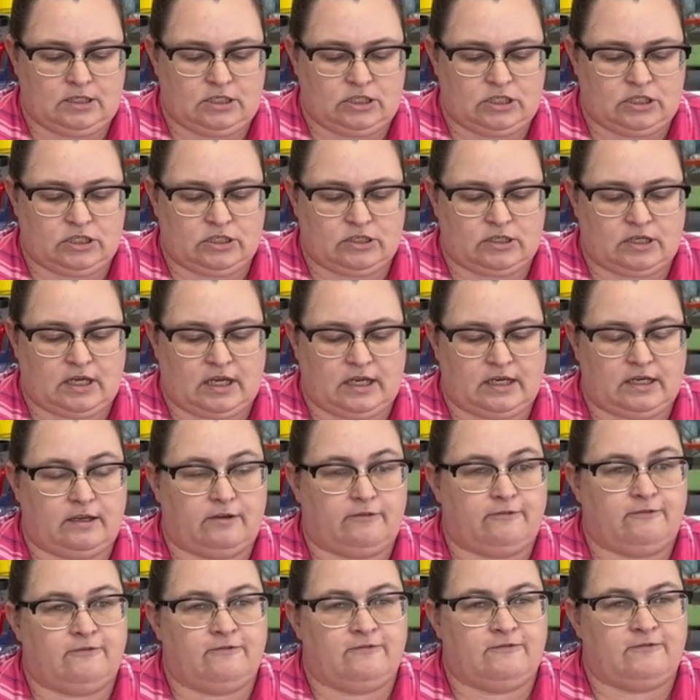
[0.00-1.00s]
to kind of
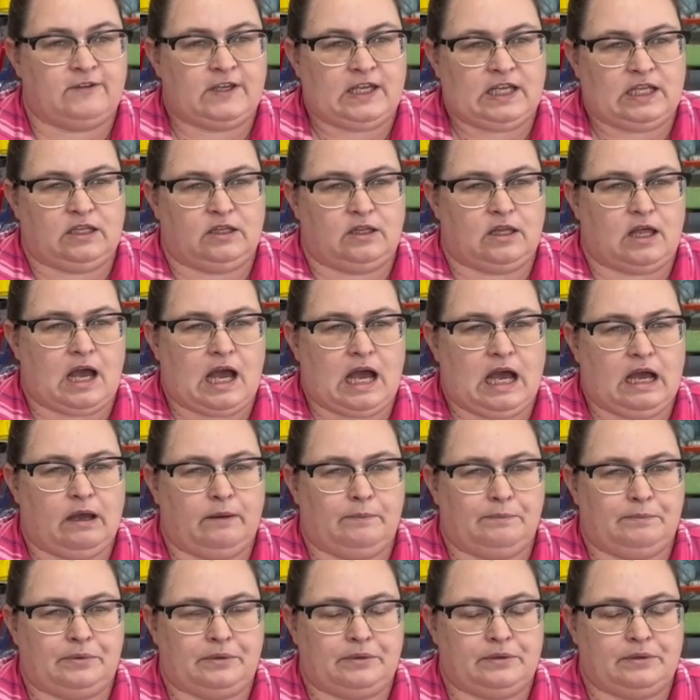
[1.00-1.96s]
fill up